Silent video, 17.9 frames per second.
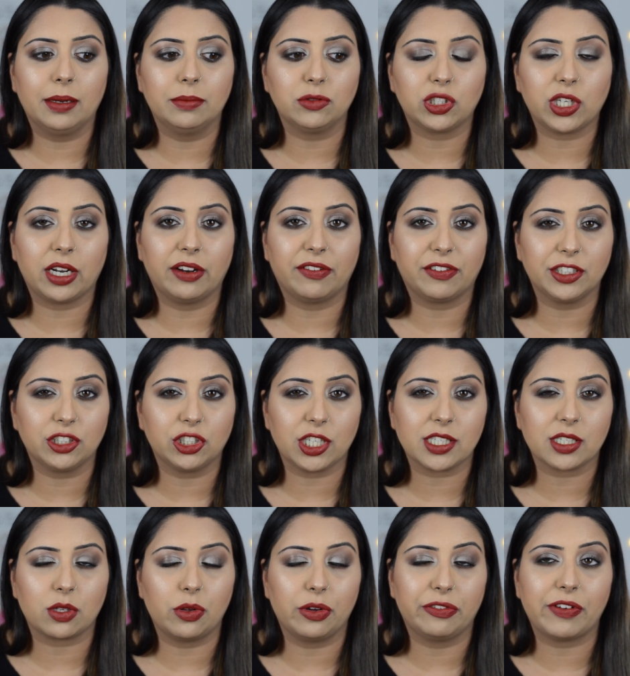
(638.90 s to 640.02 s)
Jennifer
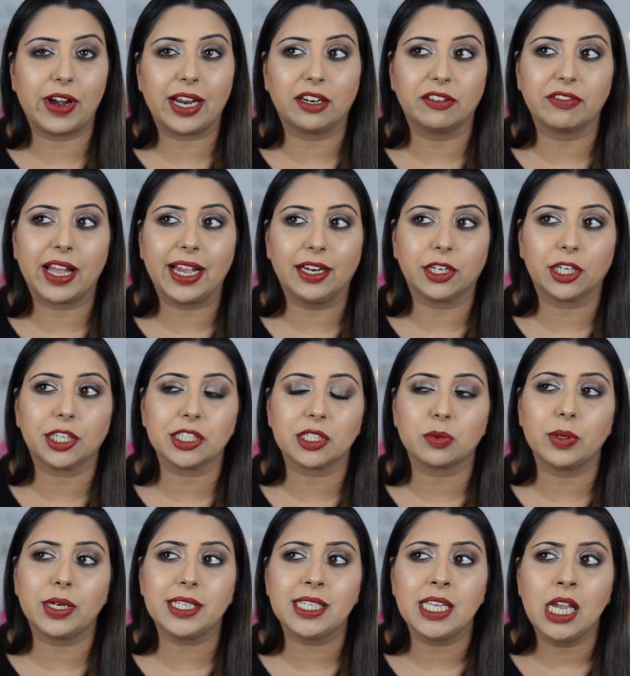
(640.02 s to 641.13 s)
Just Glow Firefly, hers
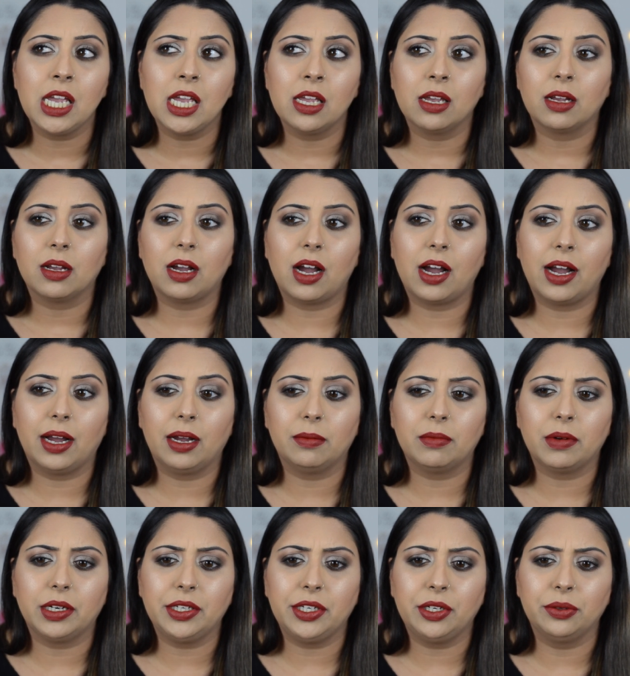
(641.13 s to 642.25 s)
was
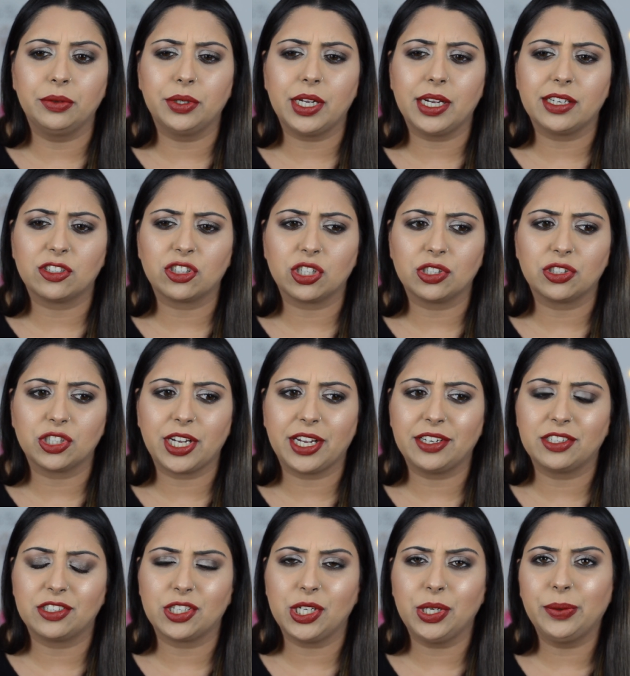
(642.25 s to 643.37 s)
a nude-ish shade
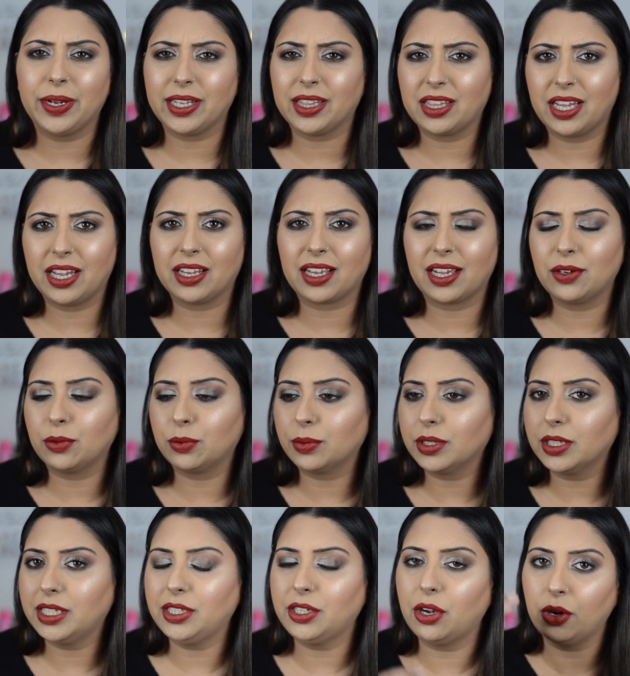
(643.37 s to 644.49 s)
too, I think. I don't
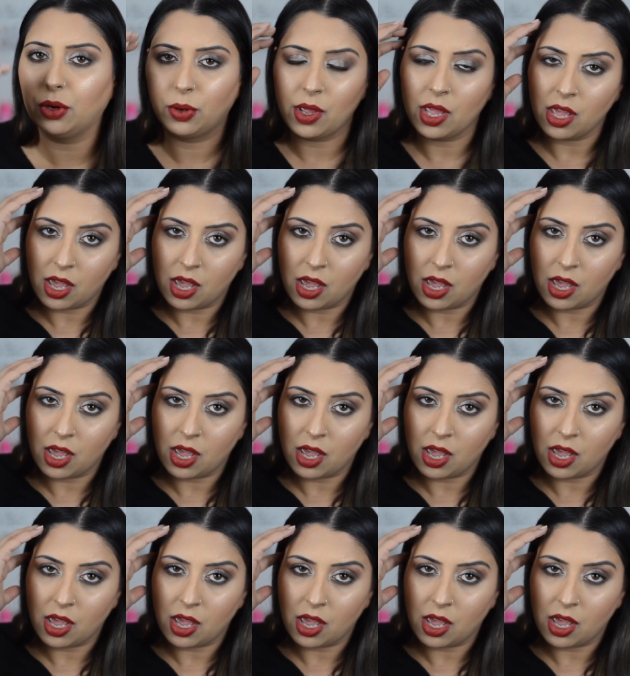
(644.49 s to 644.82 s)
really know.